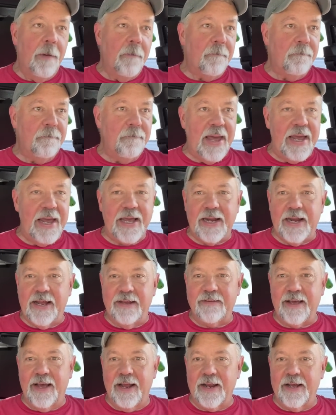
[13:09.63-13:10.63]
making
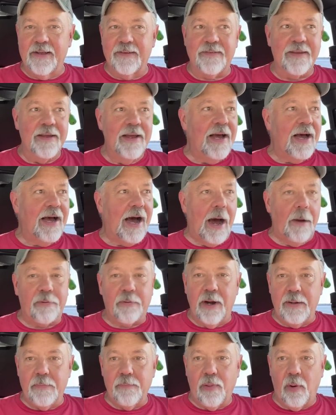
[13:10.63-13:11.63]
antennas,
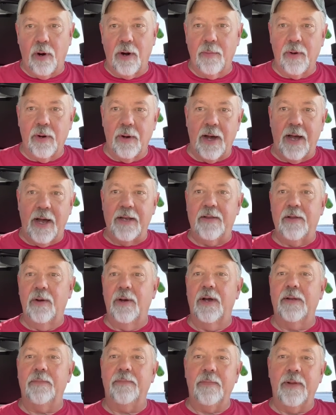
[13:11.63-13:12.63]
operating portable, I
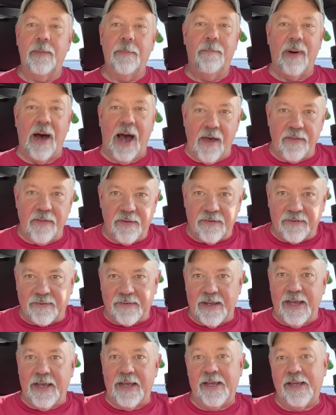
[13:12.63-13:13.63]
do it by the
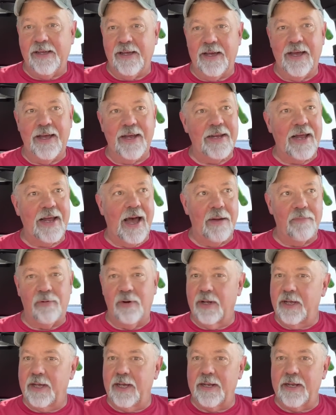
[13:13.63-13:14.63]
sea, and I'm
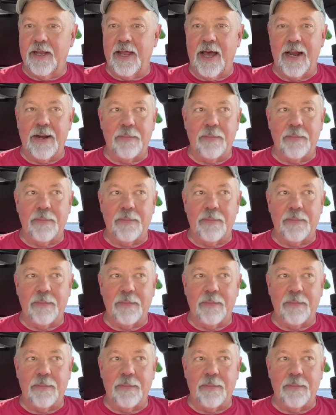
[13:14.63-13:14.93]
really into that.